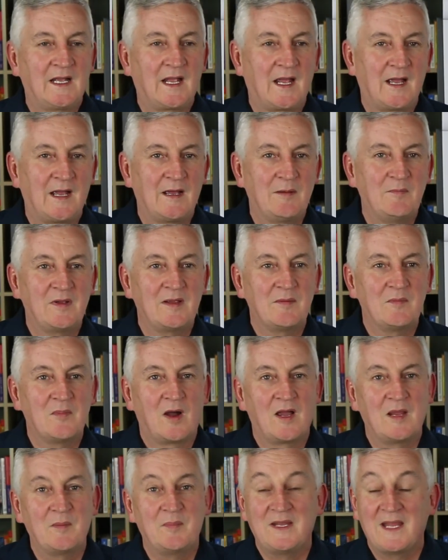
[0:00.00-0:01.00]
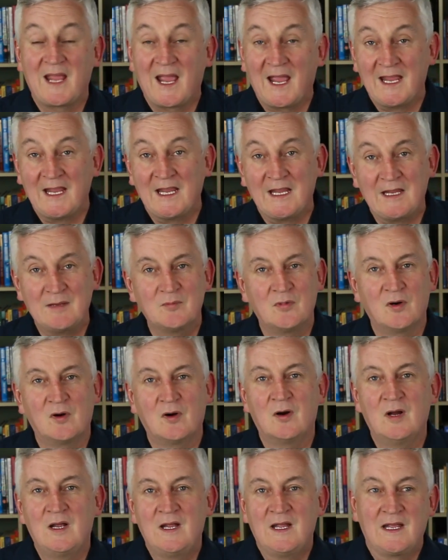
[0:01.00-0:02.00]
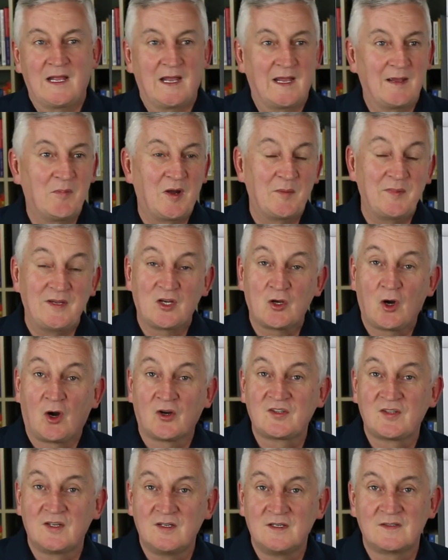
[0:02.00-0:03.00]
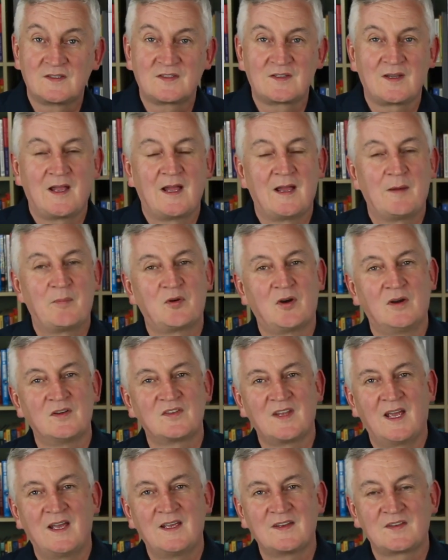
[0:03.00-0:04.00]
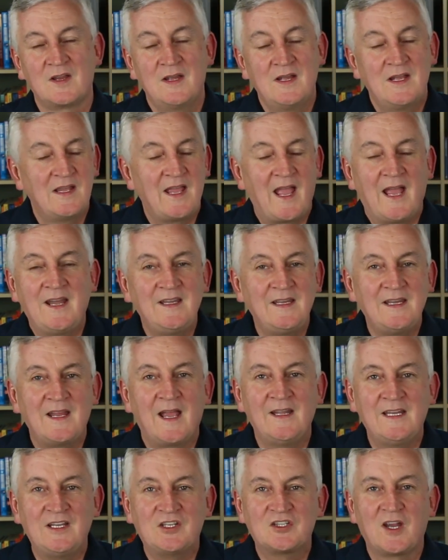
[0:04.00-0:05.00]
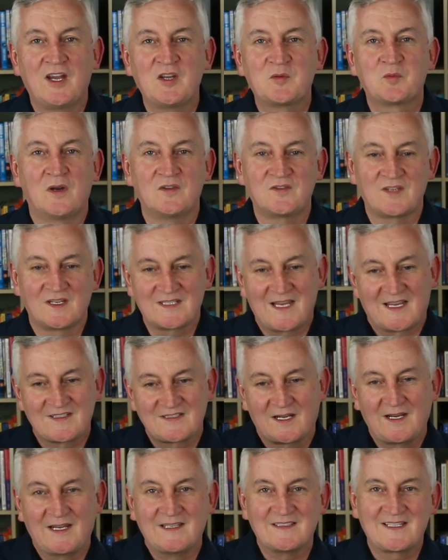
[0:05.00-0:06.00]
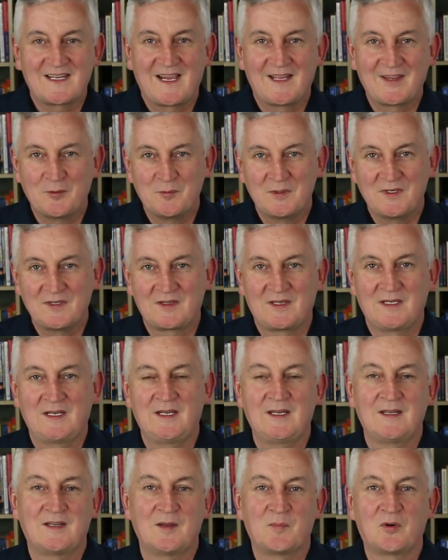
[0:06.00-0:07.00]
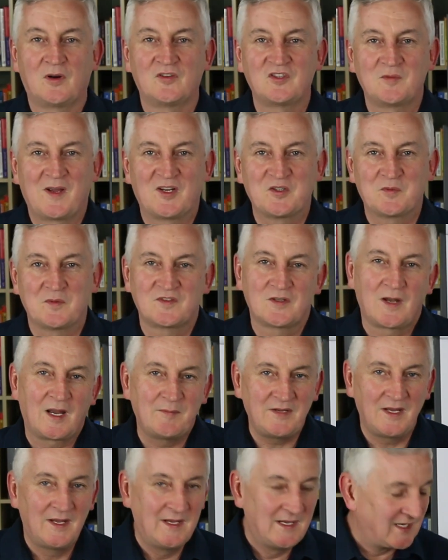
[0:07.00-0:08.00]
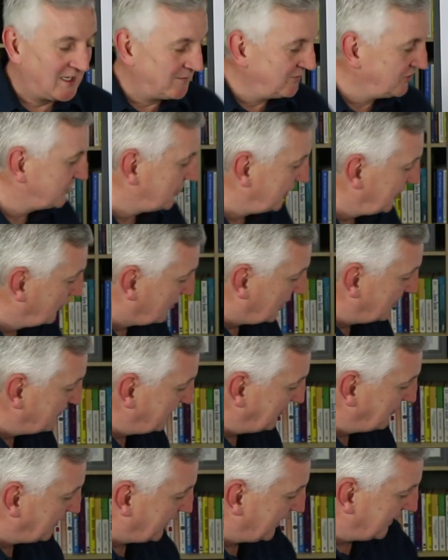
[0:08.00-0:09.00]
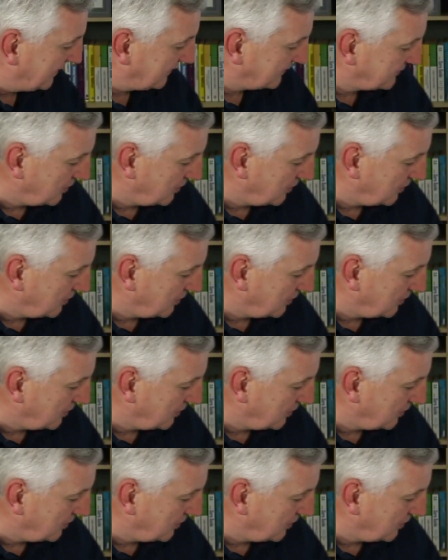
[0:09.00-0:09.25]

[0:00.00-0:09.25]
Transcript: It might be AIM or it might be Kotter's process. Any change process has to link together with the project management. So let me show you what I mean by that.